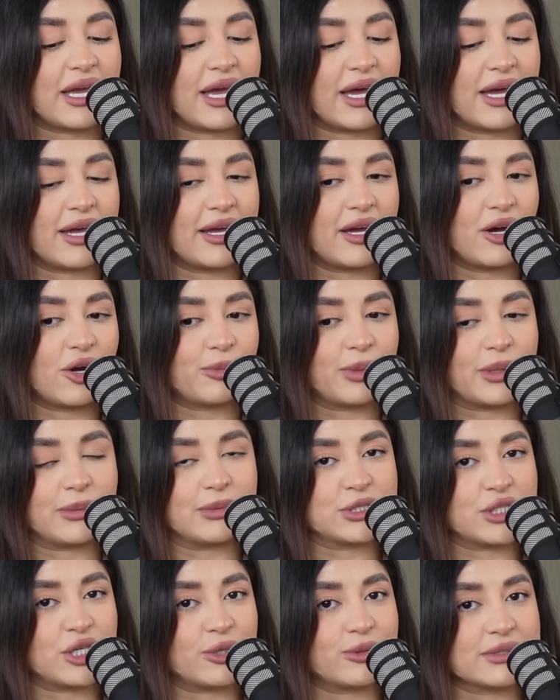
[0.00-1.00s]
at our
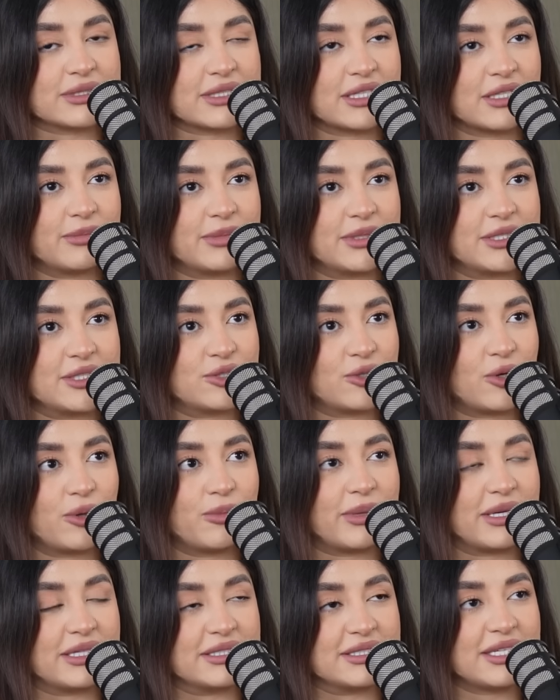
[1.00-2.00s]
baby shower is going to be so
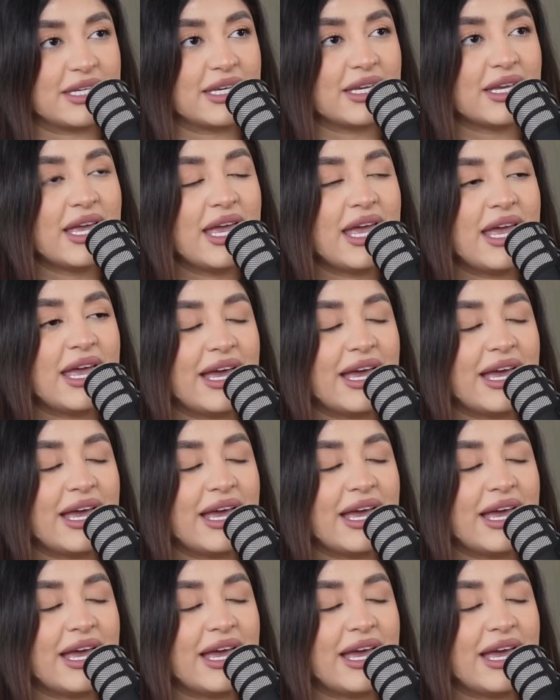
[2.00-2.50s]
amazing